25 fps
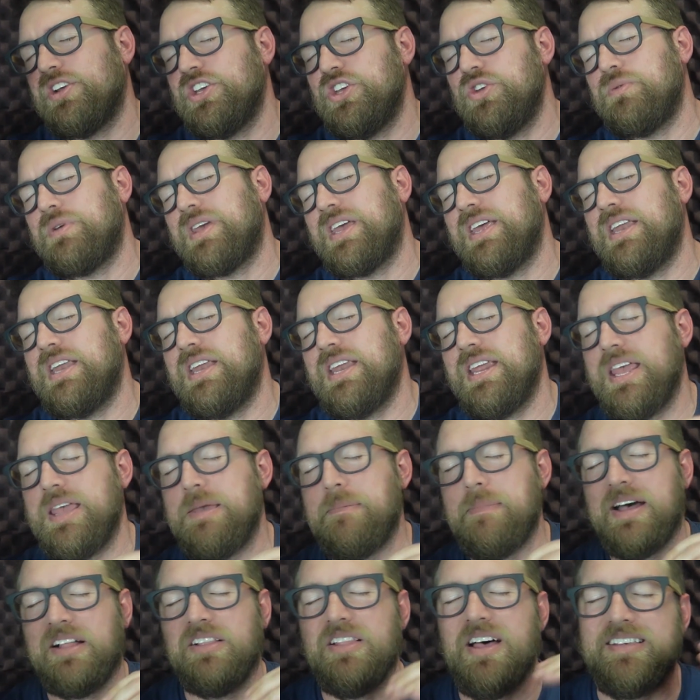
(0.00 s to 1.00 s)
you can
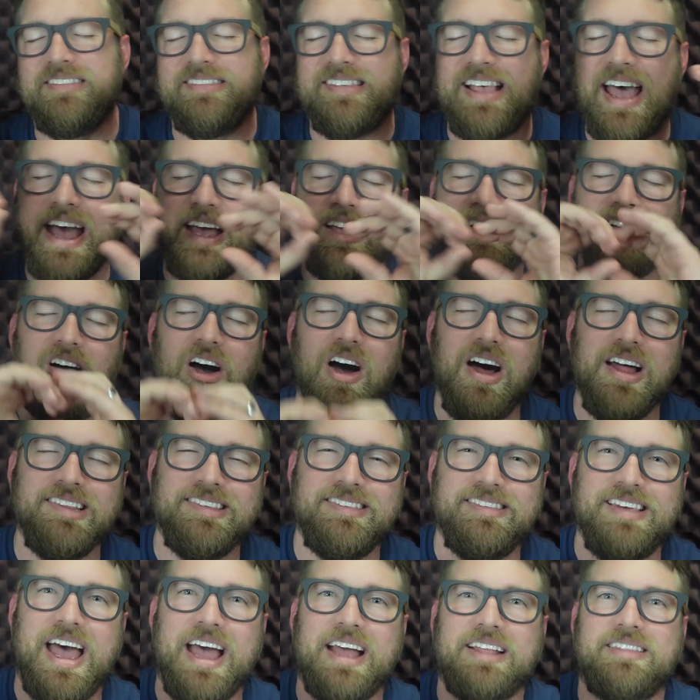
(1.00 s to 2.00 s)
email us at
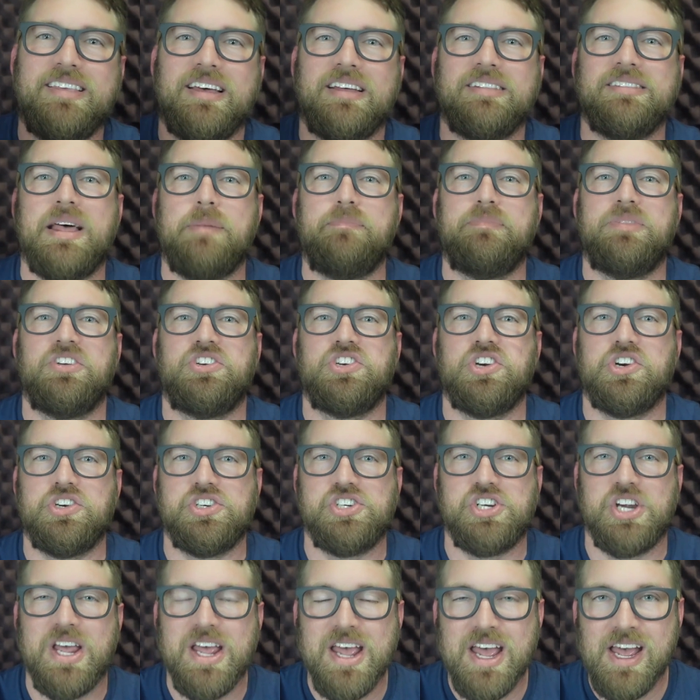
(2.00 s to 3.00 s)

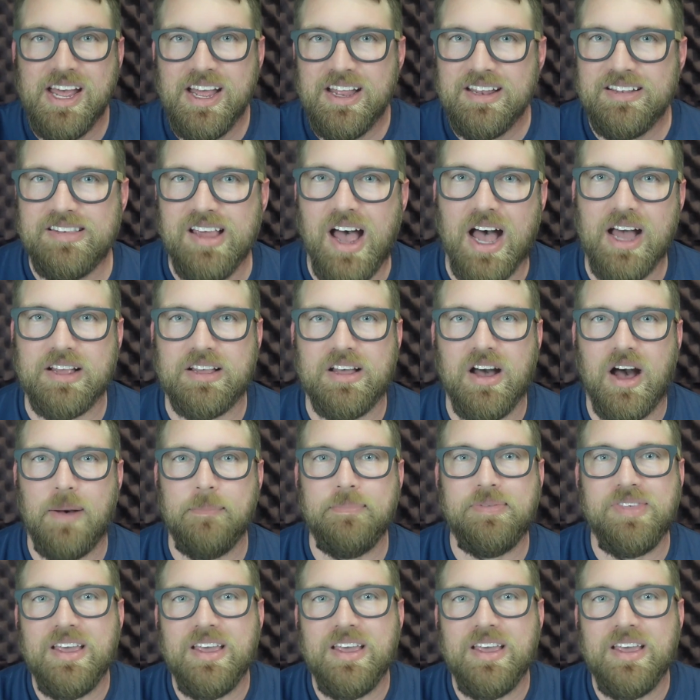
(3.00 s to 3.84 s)
contact@leptachurch.com.